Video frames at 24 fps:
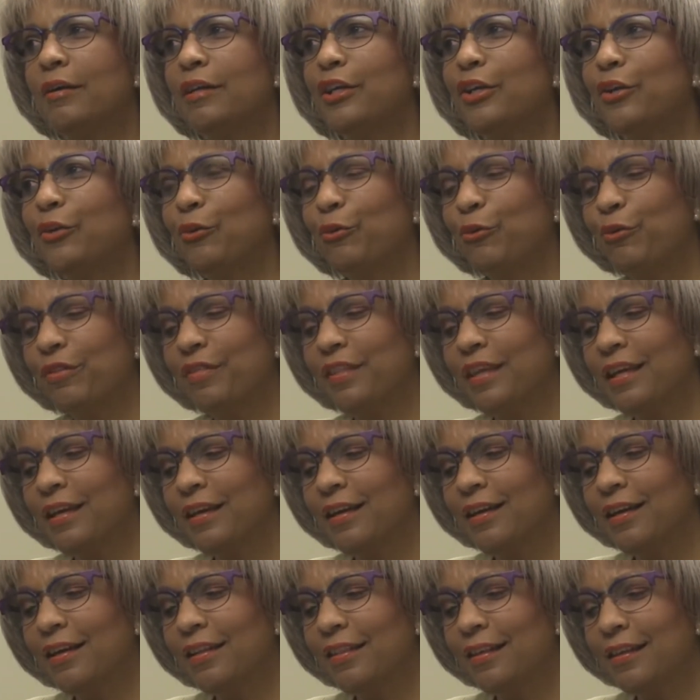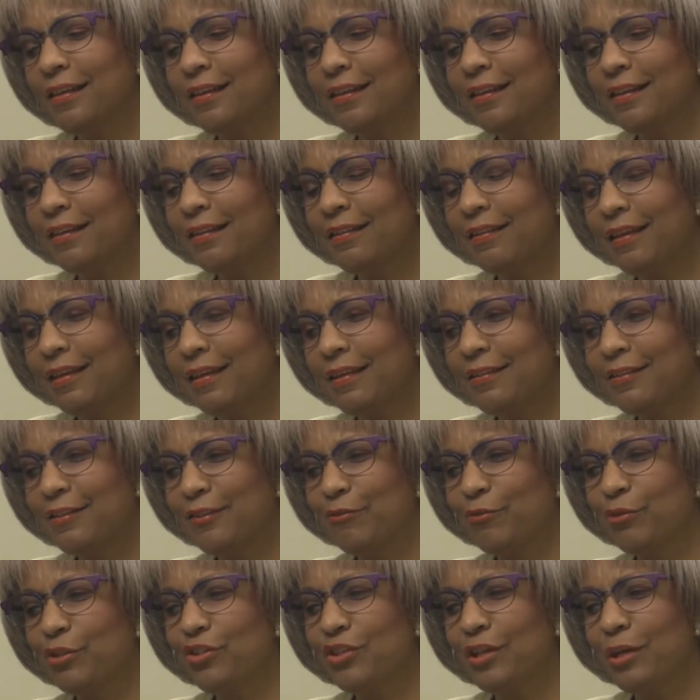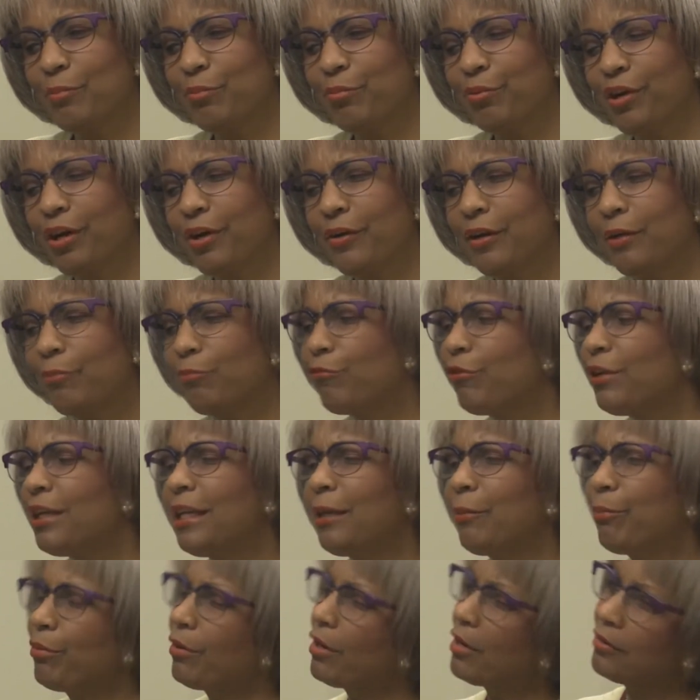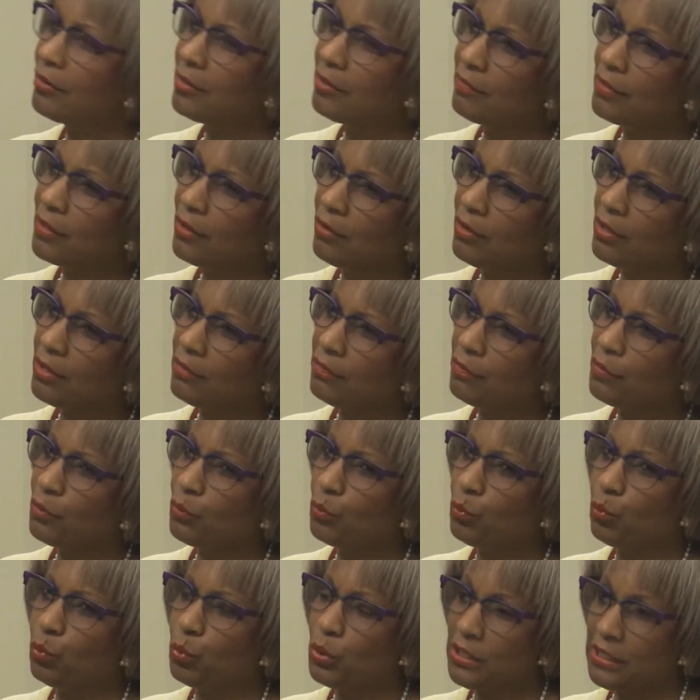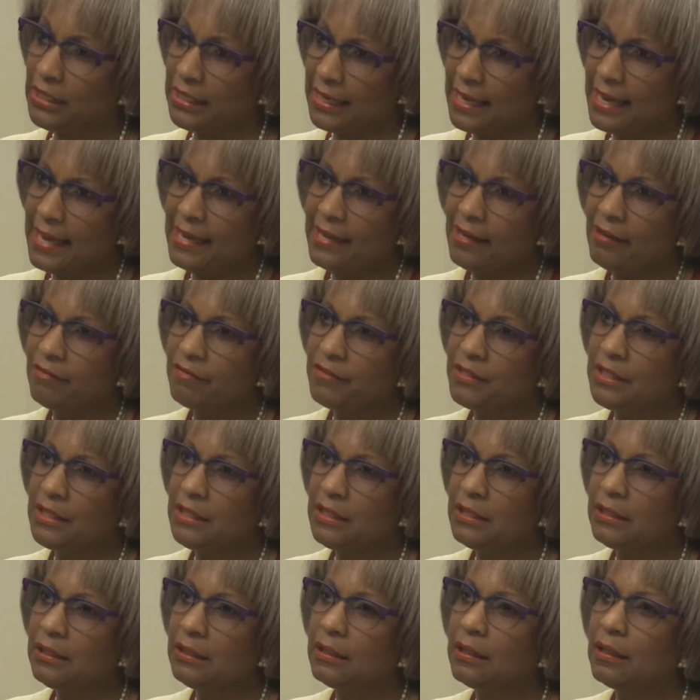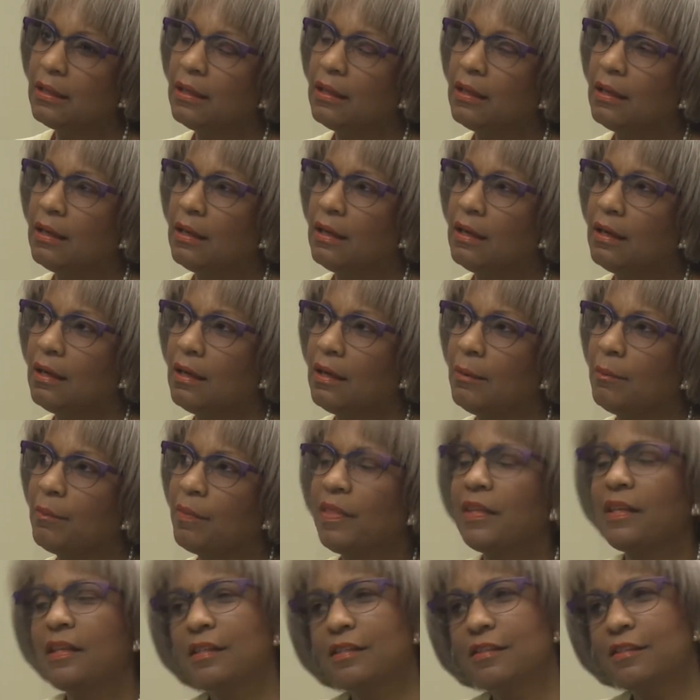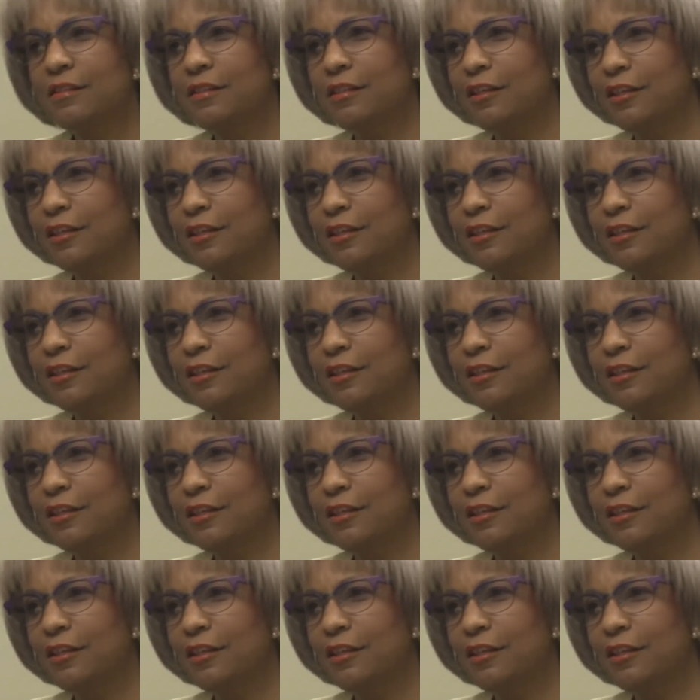are other little things of which I'm proud. I'm really proud of a lot of the work I have done that has